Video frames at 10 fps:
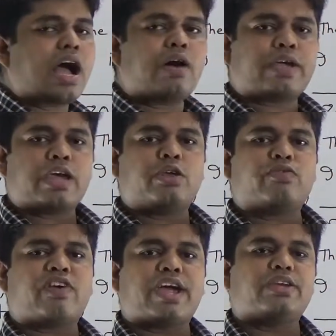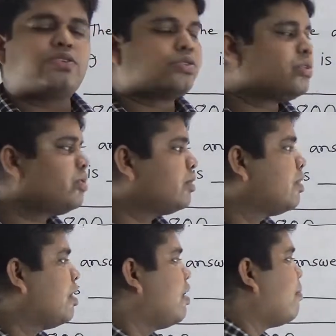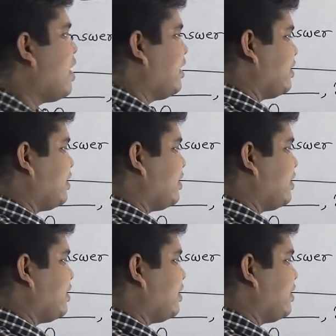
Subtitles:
How can you find 2? My dear